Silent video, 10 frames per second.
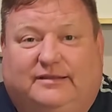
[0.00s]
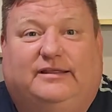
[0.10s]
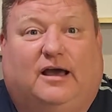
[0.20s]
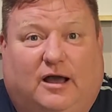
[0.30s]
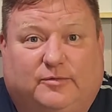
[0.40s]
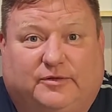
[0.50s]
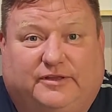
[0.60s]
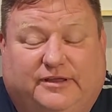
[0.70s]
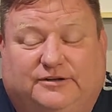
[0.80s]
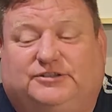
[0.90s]
the Aqua
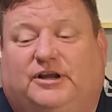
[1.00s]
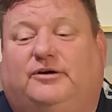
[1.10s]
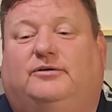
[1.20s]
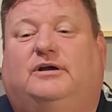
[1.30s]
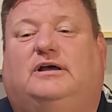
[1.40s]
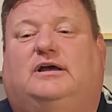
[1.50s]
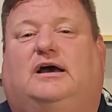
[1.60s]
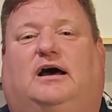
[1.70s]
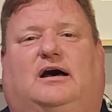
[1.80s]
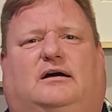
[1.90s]
Theater show,
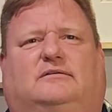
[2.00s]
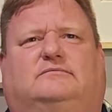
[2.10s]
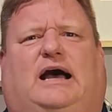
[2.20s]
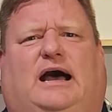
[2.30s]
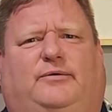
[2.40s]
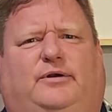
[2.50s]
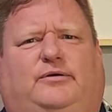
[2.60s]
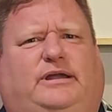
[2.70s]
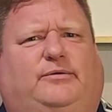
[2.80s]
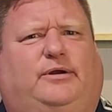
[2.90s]

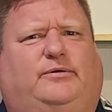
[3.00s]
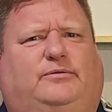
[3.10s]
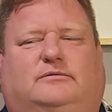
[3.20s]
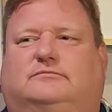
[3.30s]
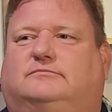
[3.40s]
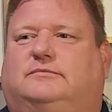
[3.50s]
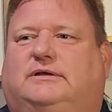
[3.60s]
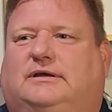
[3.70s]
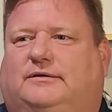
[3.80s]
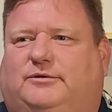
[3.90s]
Hero,
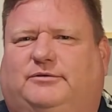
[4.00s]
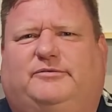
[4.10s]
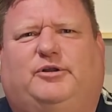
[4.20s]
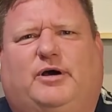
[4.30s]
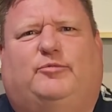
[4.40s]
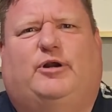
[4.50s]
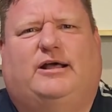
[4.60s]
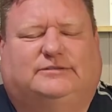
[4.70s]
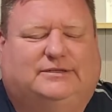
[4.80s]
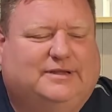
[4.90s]
don't even know how to
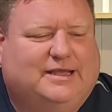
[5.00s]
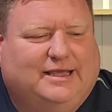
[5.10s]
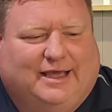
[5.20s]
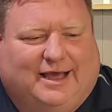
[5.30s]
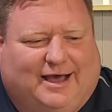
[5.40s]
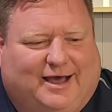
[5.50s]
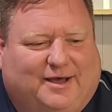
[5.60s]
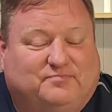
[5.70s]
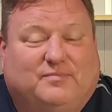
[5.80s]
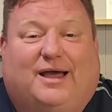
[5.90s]
pronounce it.
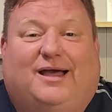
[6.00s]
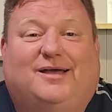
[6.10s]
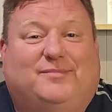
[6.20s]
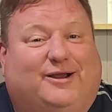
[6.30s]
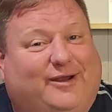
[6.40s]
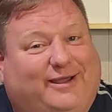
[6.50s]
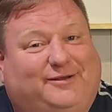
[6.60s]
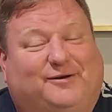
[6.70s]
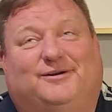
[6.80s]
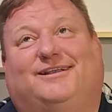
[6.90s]
My
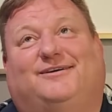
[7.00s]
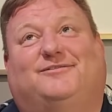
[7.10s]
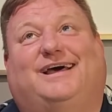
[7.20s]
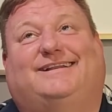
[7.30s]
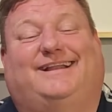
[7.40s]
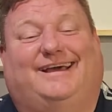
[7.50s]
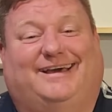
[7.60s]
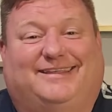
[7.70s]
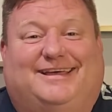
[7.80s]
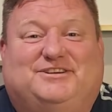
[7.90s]
granddaughter loved that to
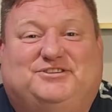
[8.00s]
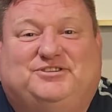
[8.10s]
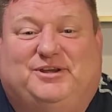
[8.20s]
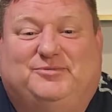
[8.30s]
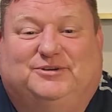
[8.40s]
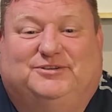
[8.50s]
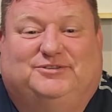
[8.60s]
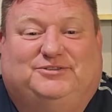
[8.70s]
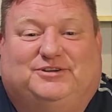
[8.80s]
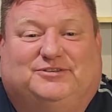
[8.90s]
death. She
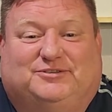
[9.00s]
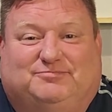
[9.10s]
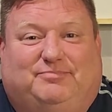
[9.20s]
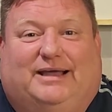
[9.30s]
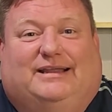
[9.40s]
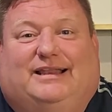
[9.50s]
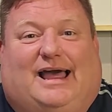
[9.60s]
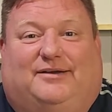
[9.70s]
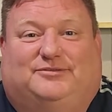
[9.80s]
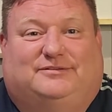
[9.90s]
was just belly
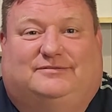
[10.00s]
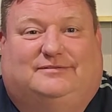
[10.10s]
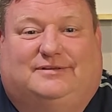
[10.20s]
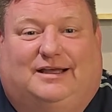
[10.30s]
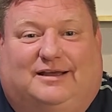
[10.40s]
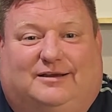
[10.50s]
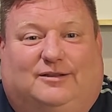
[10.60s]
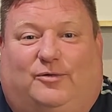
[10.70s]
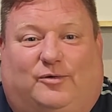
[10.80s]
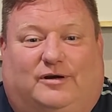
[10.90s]
laughs
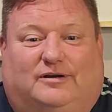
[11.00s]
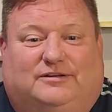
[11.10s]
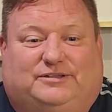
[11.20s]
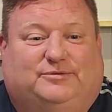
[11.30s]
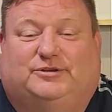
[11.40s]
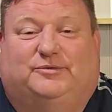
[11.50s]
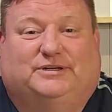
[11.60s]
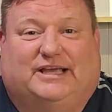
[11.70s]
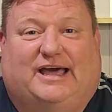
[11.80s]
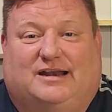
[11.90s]
galore. She was so
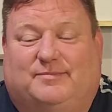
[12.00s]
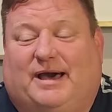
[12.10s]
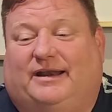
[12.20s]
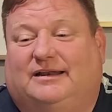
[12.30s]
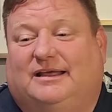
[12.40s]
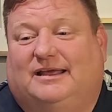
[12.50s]
excited about it.